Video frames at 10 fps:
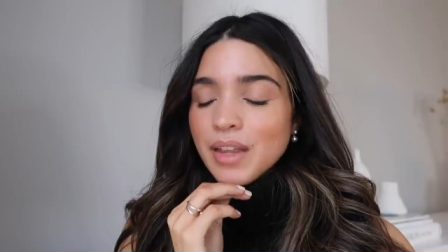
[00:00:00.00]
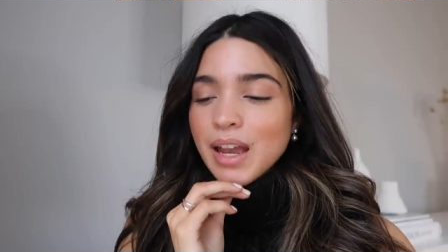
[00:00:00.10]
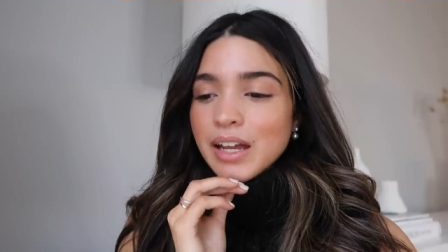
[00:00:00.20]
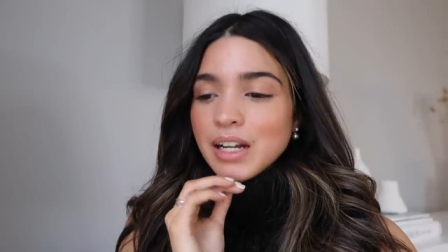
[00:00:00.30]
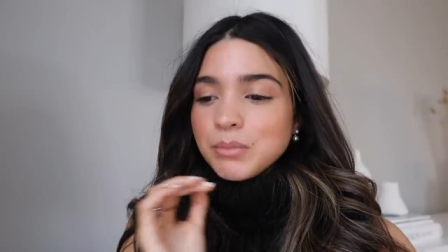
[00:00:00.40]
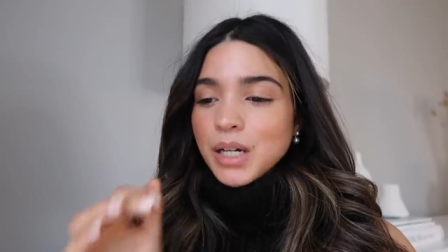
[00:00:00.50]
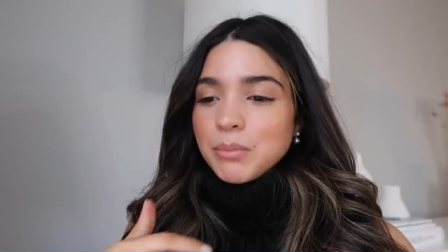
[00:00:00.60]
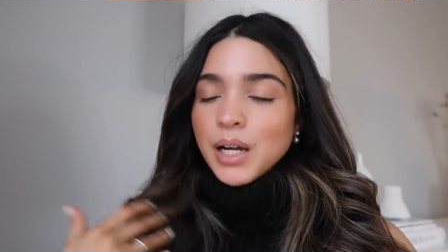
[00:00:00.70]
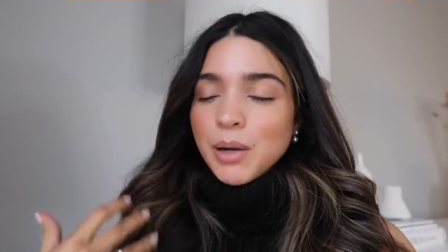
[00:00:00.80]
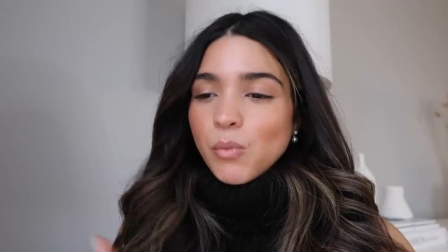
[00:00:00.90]
and I'm,
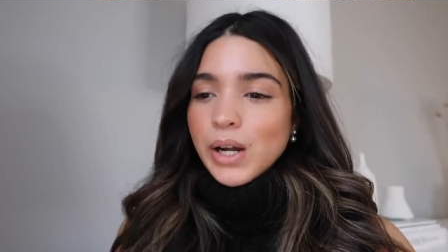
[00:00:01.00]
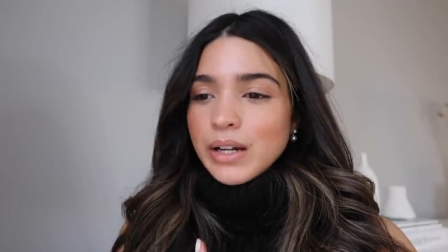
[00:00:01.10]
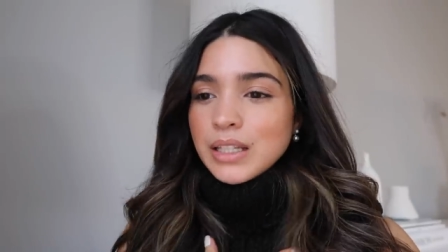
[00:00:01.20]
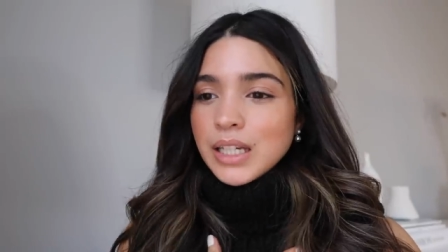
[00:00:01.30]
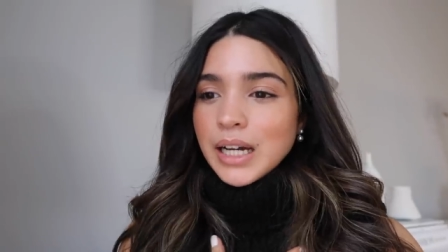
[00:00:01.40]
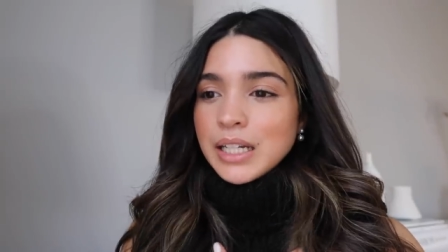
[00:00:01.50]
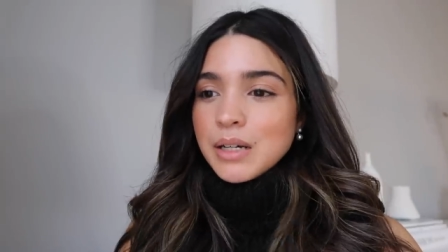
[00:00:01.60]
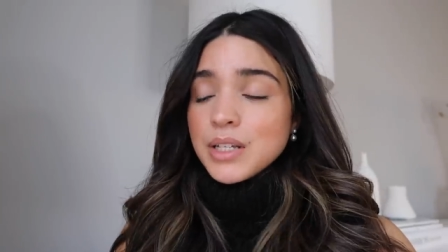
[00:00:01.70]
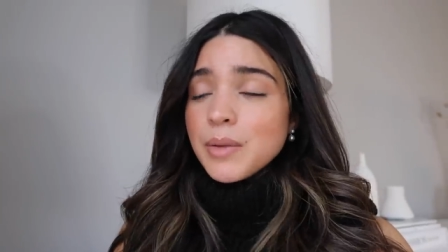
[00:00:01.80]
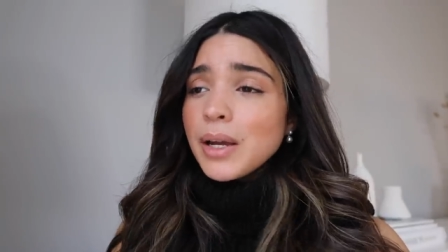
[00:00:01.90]
I'm, I'm wearing the
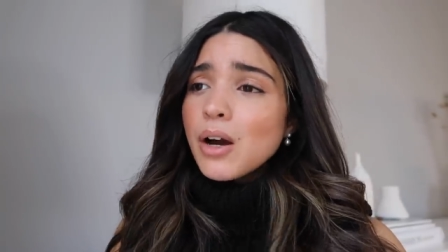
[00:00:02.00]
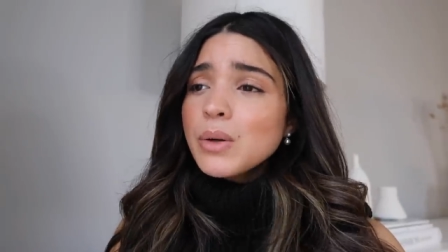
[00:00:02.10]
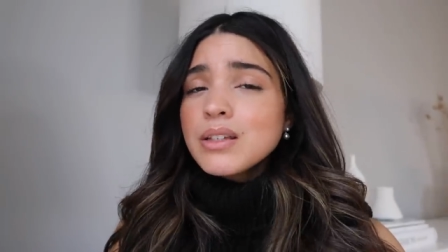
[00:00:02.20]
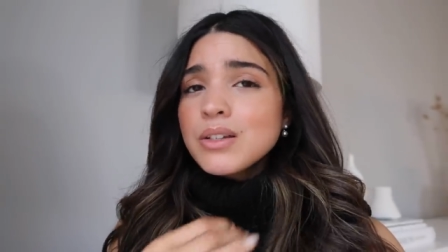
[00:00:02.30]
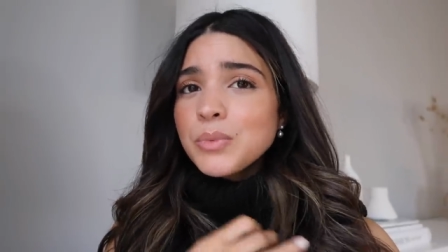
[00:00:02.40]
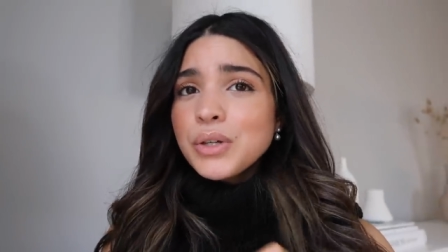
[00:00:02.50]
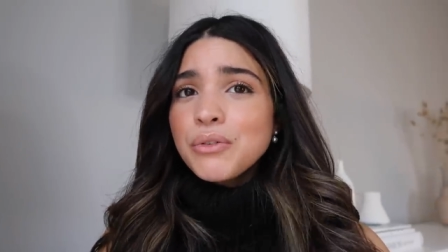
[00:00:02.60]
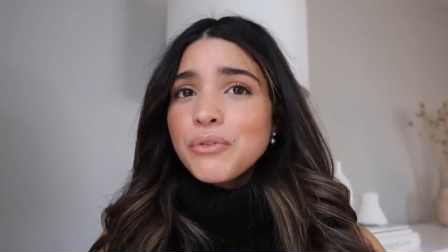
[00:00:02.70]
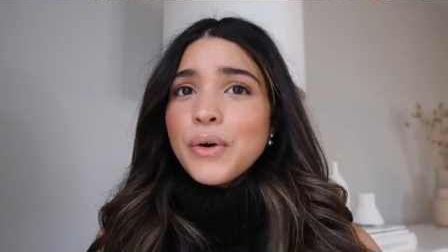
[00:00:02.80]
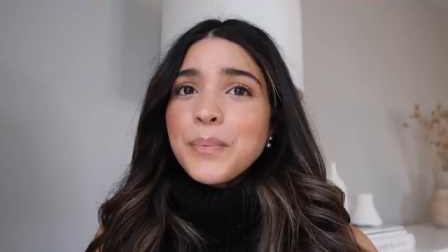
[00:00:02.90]
items I'm like, oh, it's so
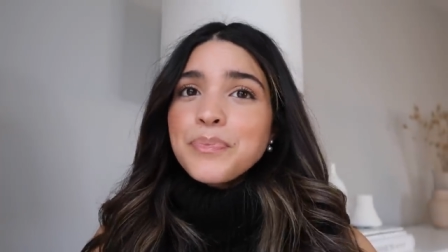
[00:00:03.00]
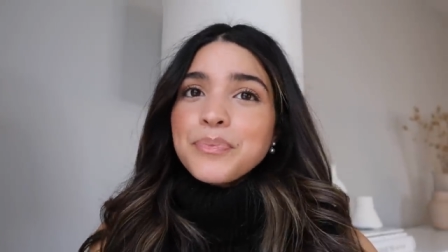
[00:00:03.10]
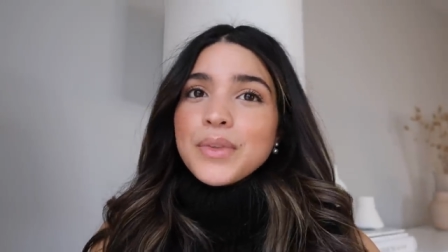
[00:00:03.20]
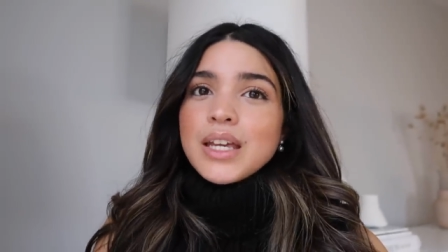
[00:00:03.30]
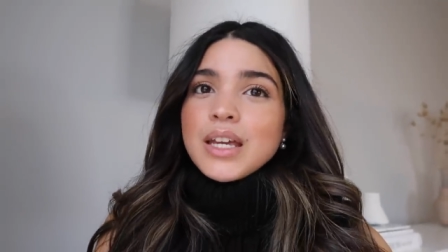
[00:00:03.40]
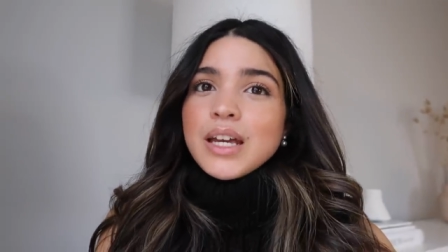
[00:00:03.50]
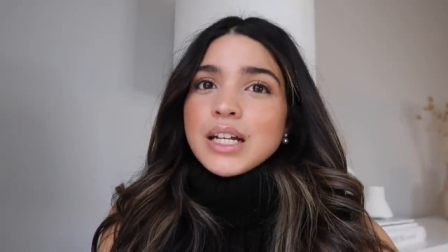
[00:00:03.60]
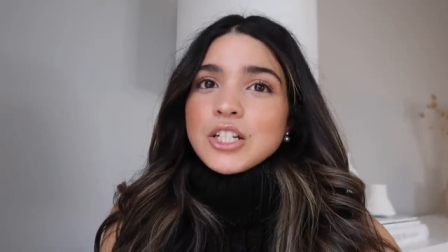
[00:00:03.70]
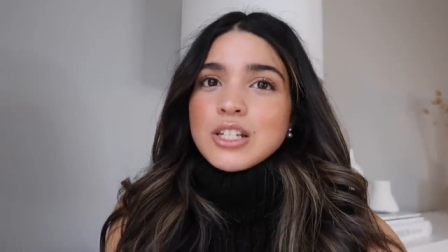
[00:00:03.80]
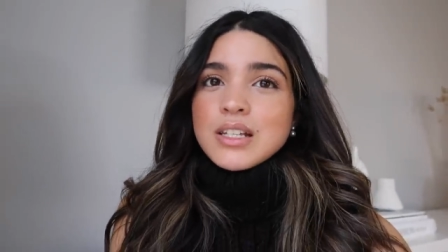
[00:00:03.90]
beautiful.
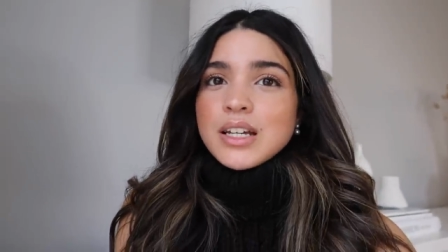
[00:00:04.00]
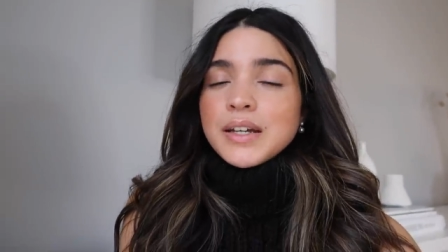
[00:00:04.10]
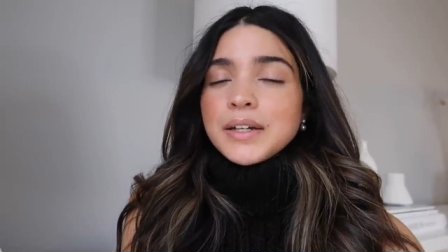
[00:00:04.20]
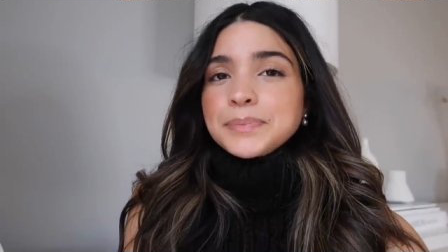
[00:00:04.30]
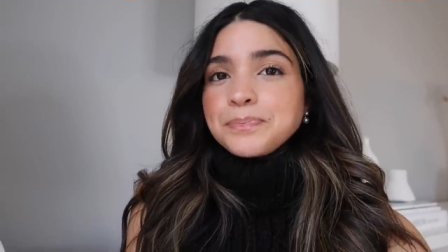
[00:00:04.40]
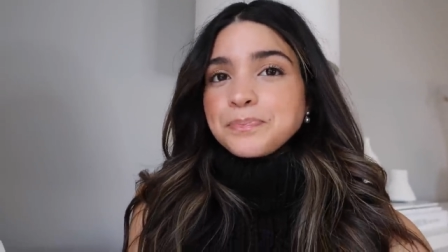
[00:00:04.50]
And she's like,